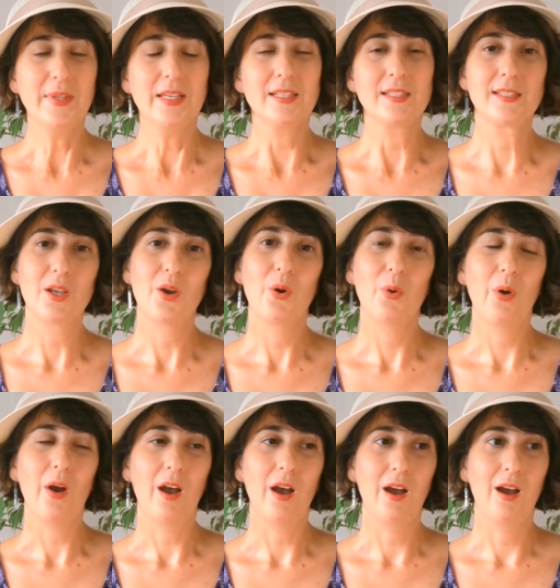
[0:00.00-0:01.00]
So,
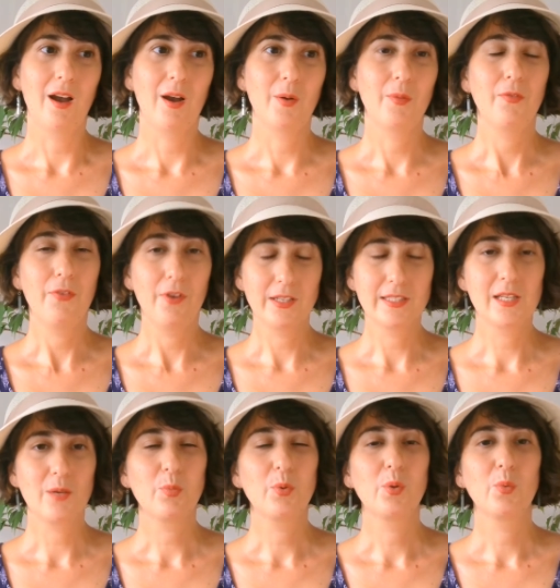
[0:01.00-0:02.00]
for
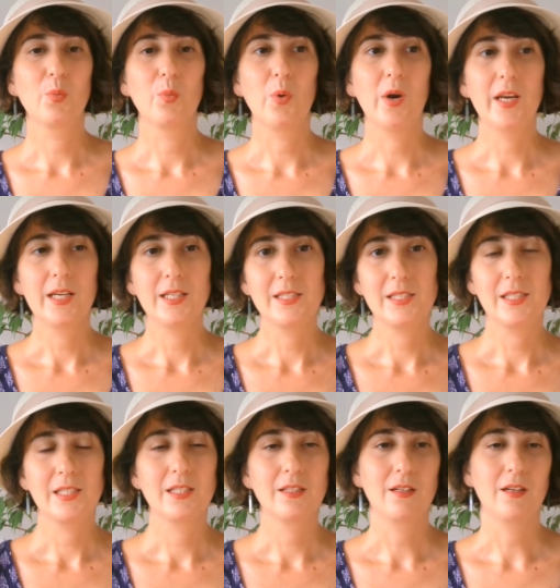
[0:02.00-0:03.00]
example, what I
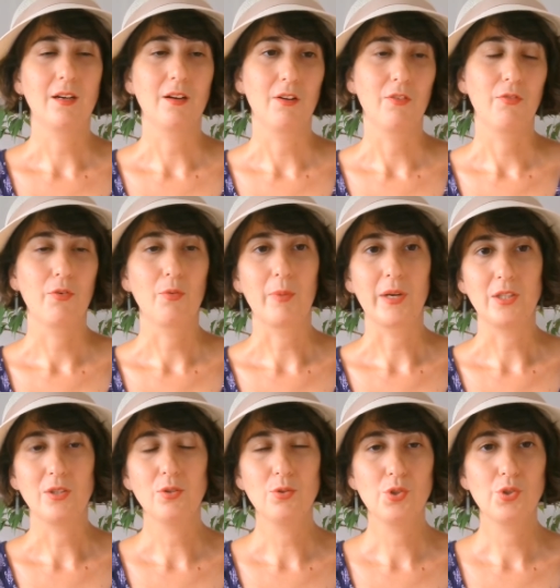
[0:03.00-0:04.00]
did for my
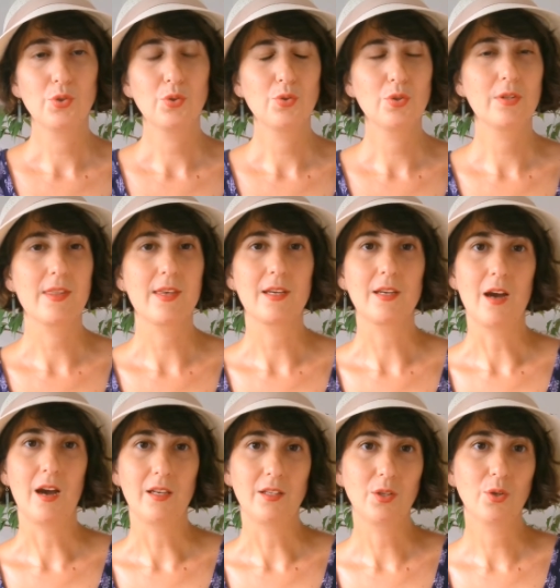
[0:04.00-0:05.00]
new shoes that
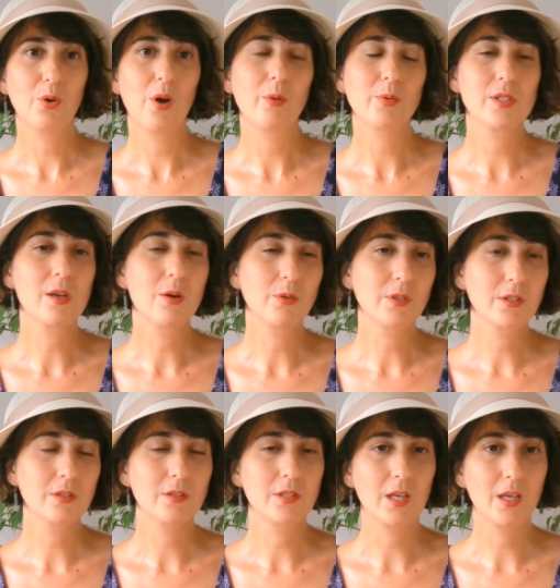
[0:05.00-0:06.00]
I knew I was going
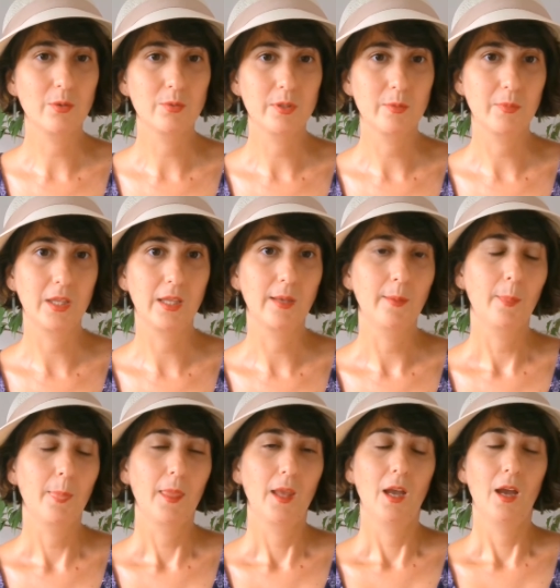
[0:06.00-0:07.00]
to take with me,
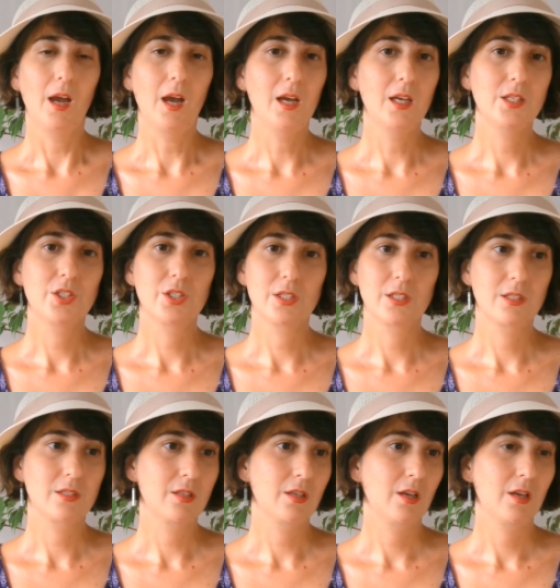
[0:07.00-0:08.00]
I just